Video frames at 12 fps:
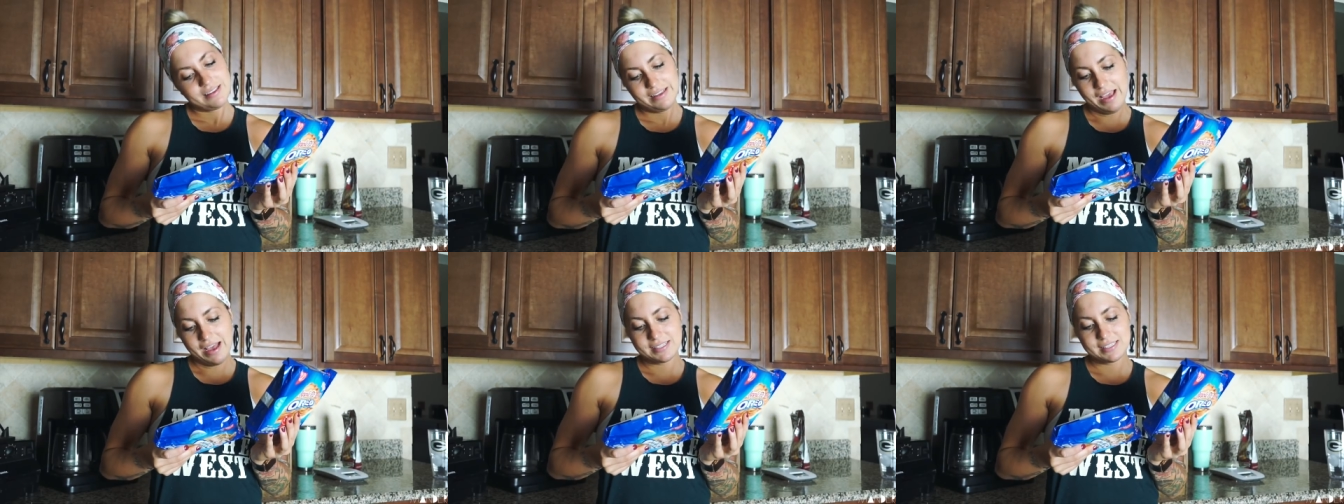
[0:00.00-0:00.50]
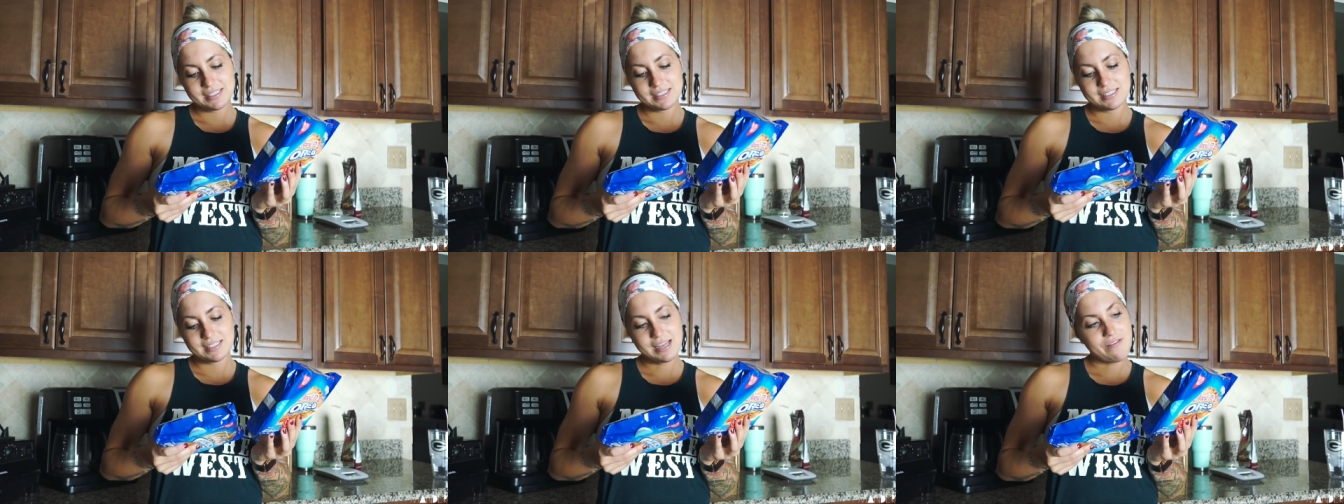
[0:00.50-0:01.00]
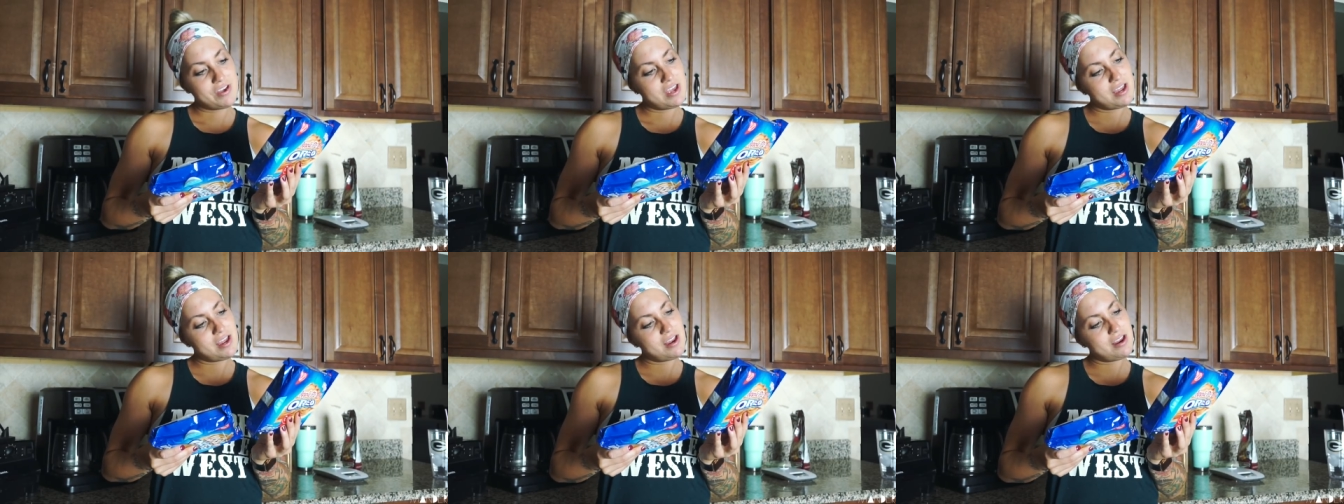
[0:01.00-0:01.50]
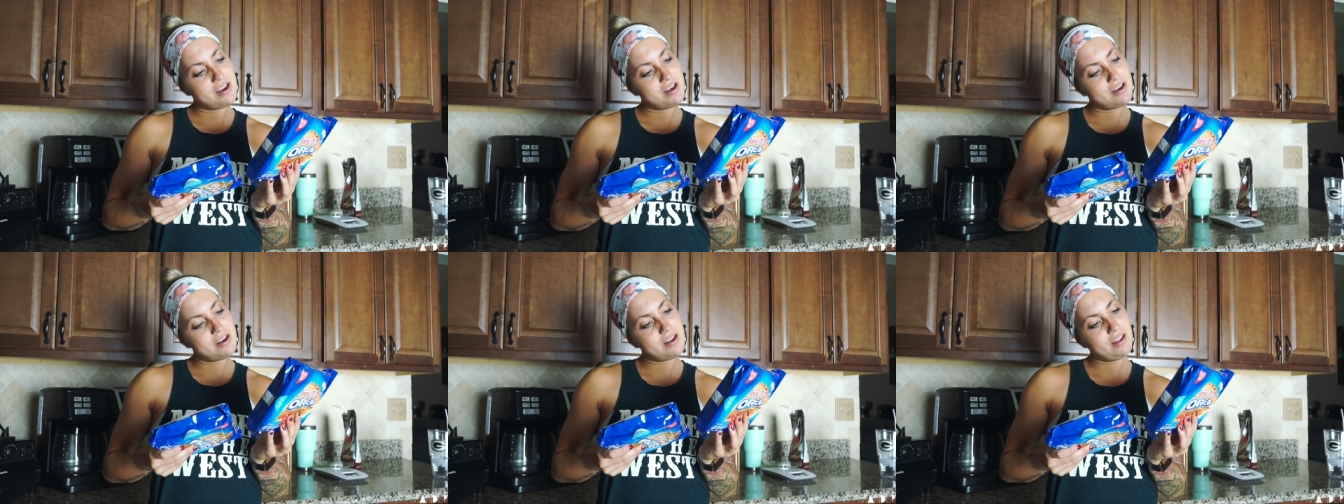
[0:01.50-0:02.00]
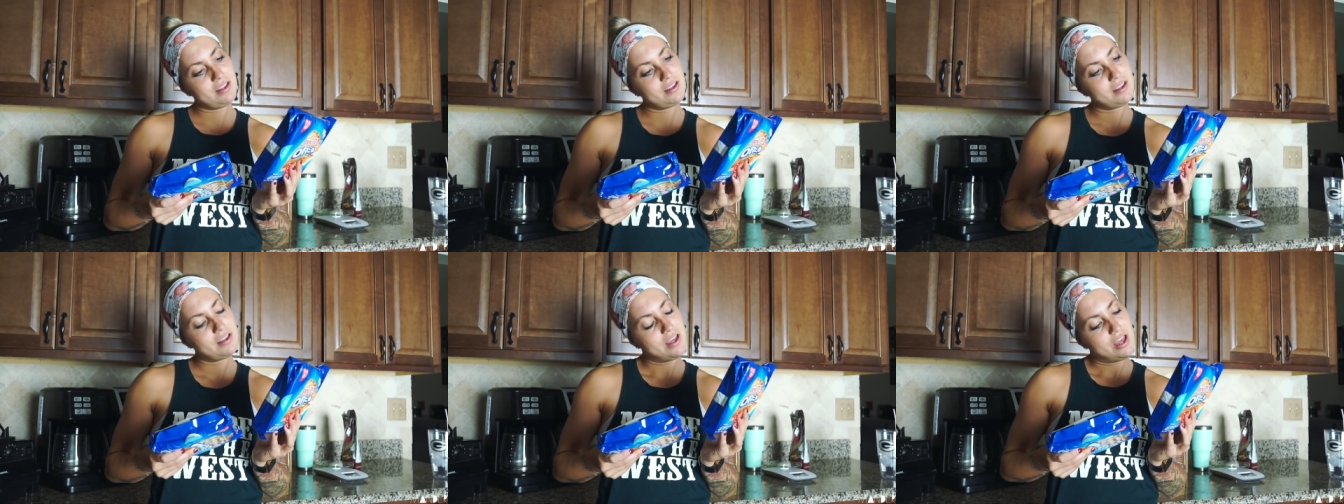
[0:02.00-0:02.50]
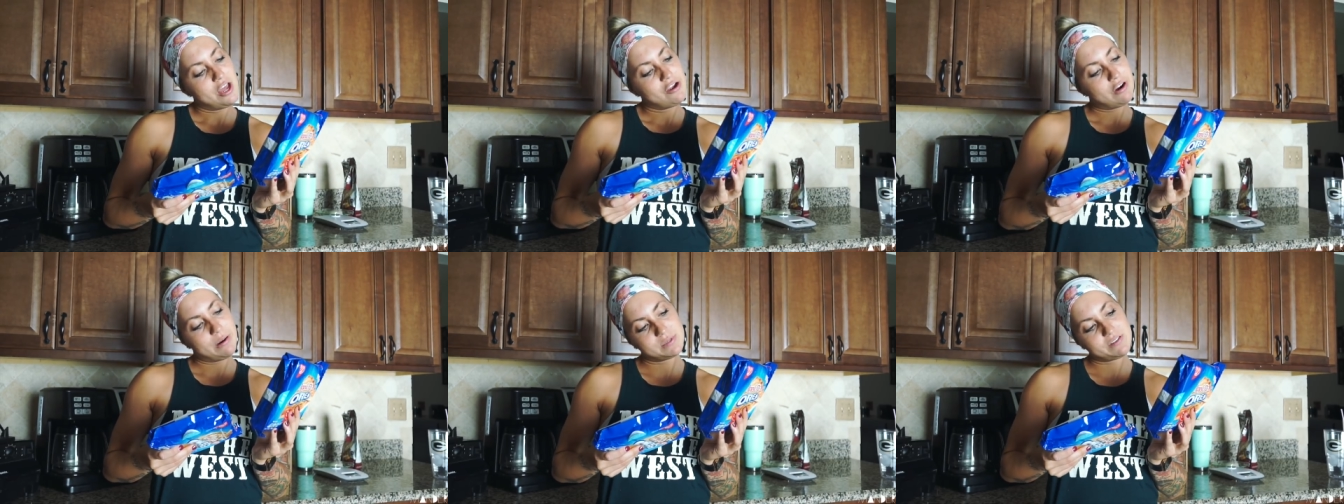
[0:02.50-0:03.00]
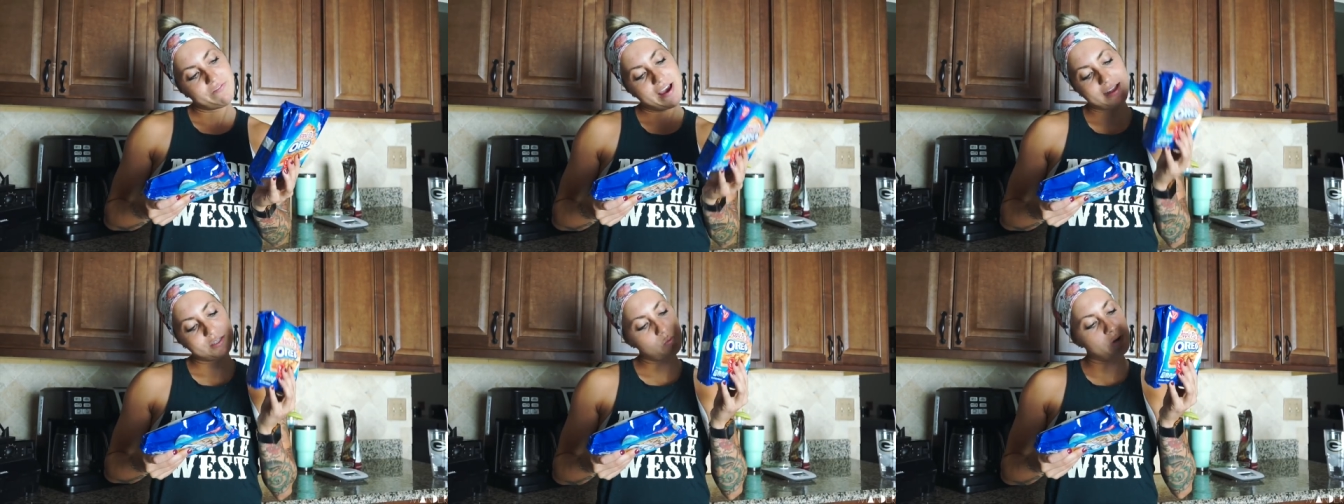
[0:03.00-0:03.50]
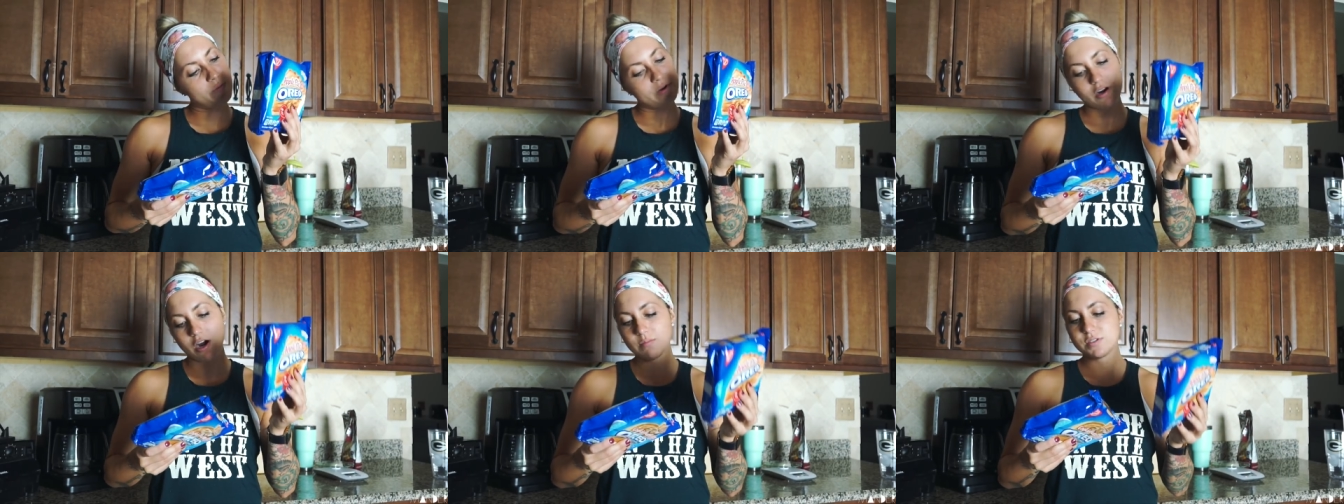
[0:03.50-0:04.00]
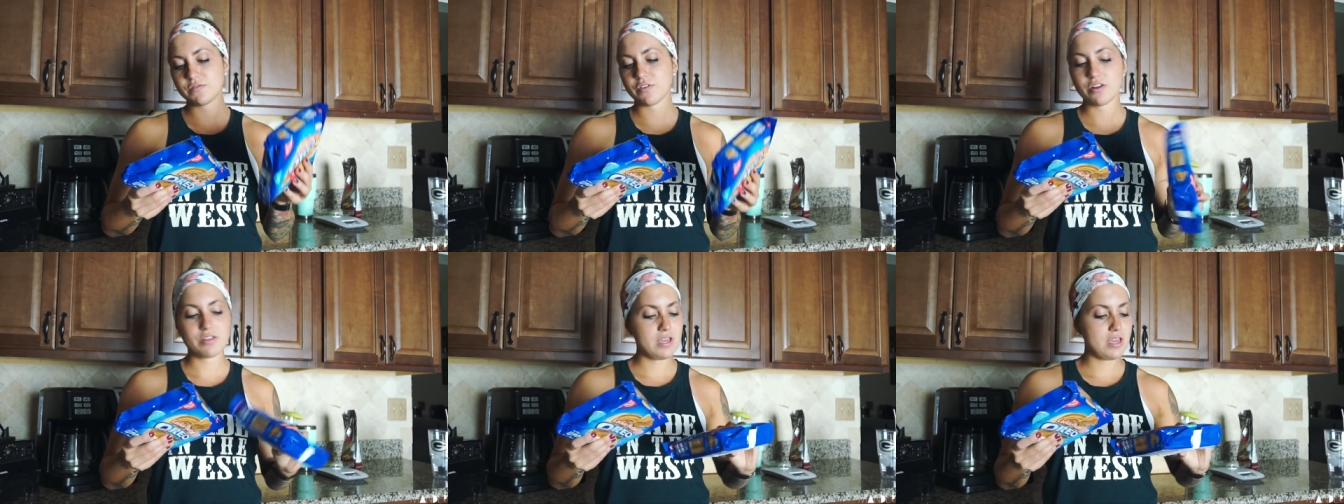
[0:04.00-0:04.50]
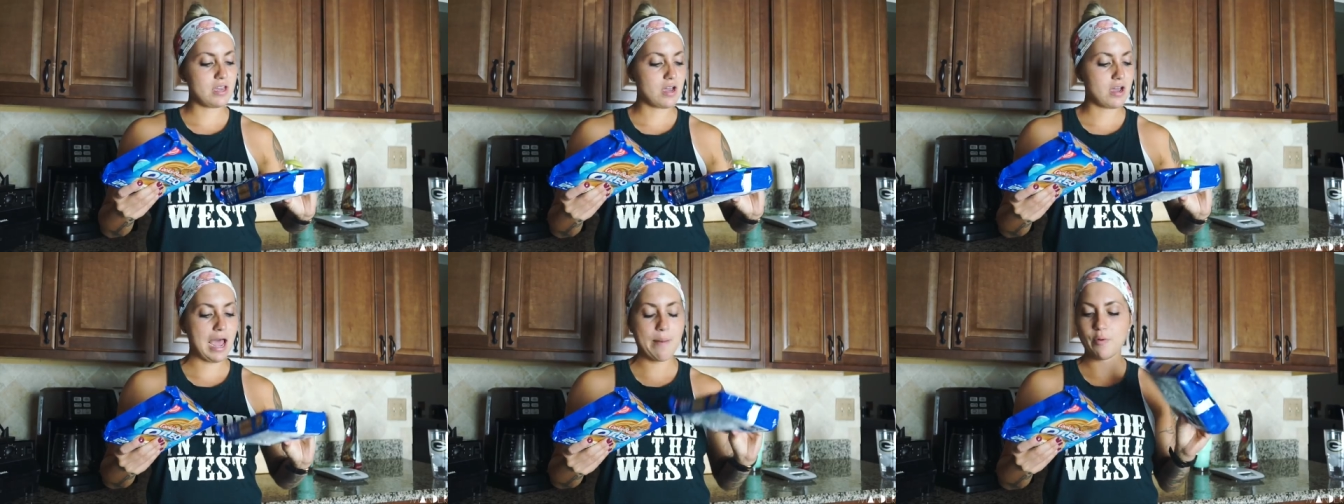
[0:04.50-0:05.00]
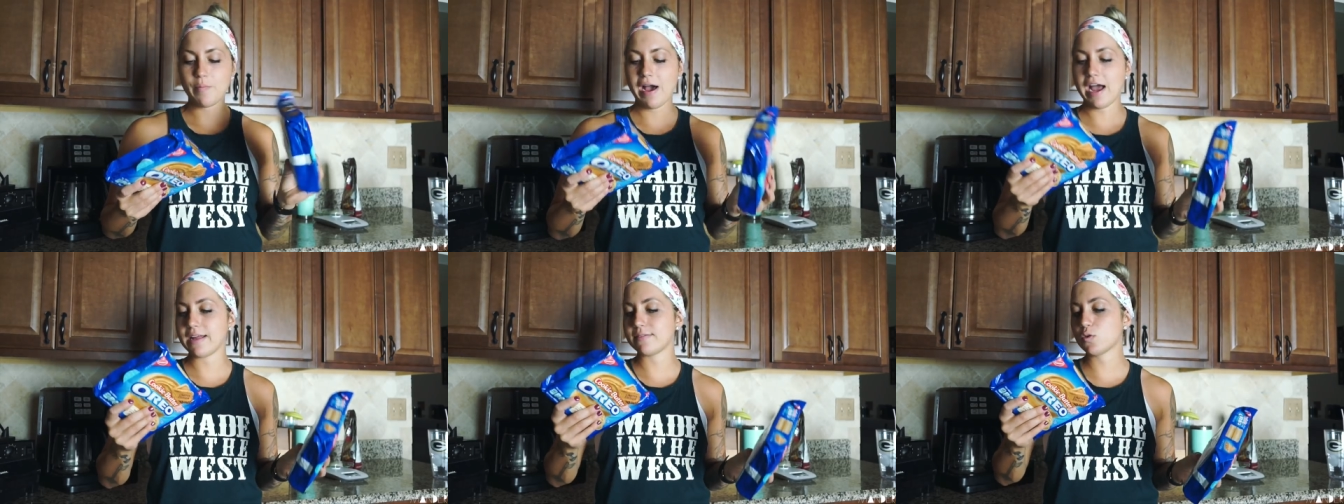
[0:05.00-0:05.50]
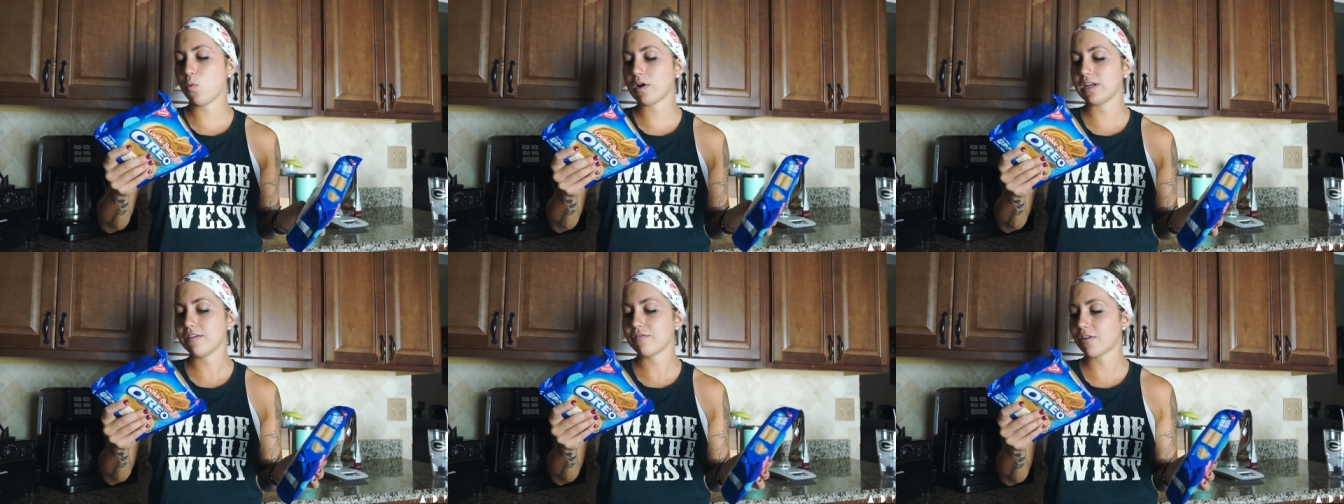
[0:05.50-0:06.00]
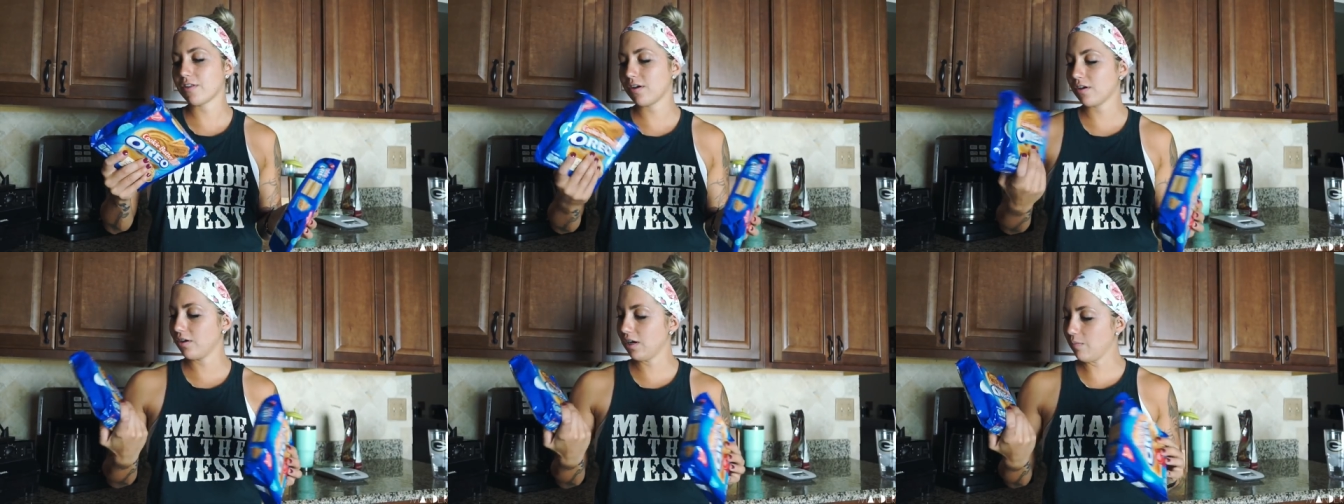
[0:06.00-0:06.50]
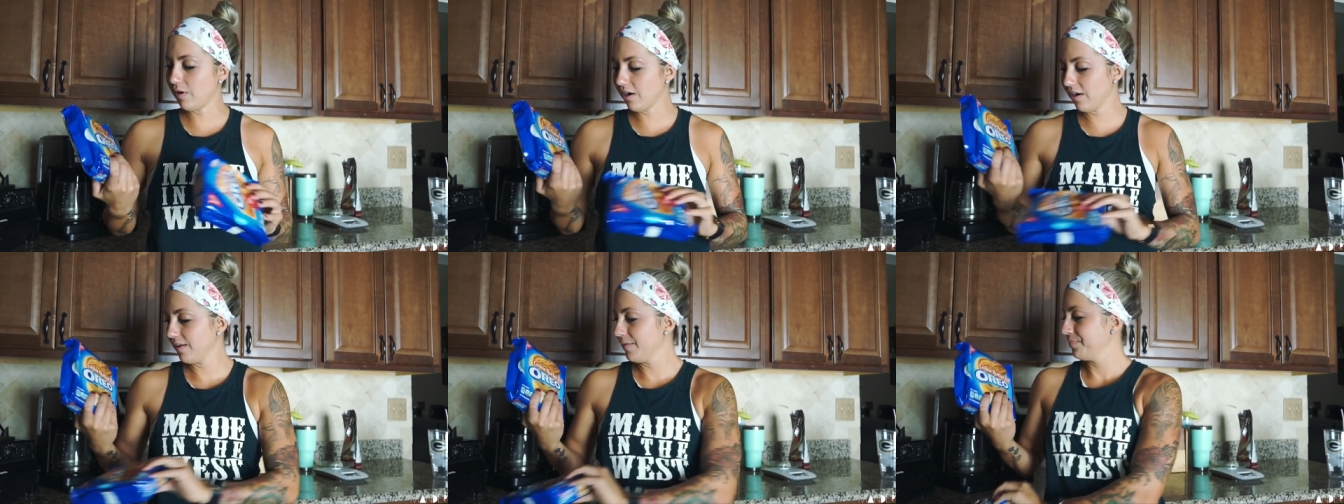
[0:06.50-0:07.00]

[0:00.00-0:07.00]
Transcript: yes, seven grams of fat, 21 carbs for the uh, apple pie, and 20 for the cookie butter.